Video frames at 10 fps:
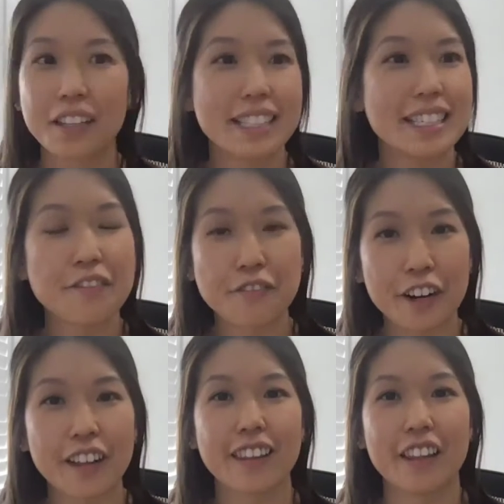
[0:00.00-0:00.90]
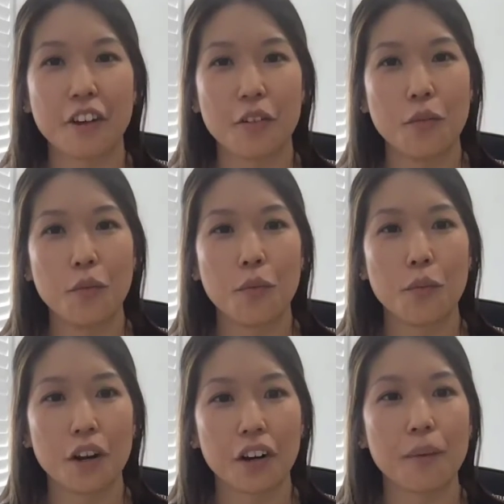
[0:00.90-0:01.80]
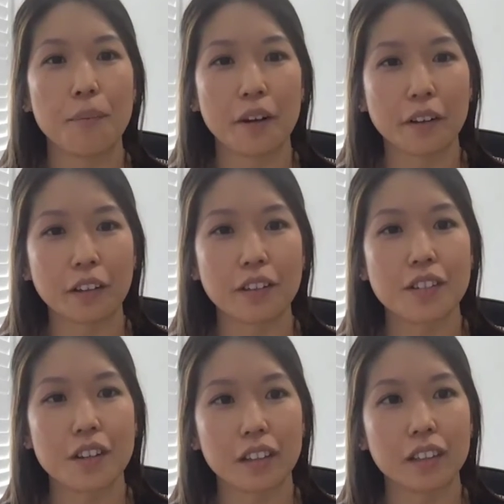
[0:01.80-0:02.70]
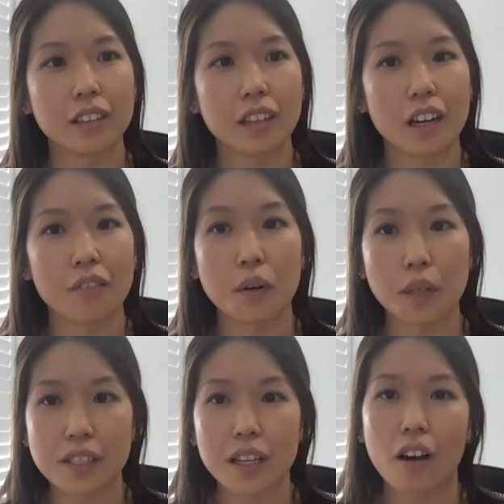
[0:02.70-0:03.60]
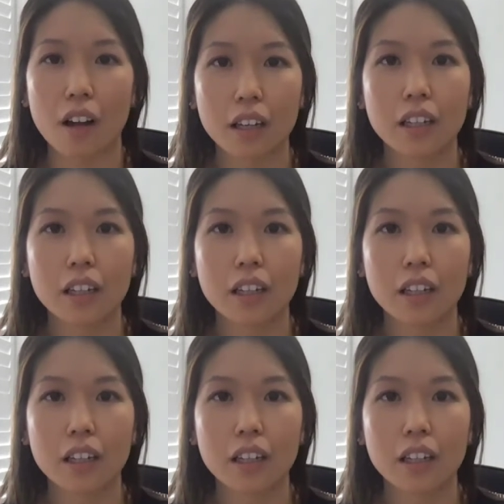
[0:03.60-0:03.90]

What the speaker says: different than what our competitors are kind of focusing on.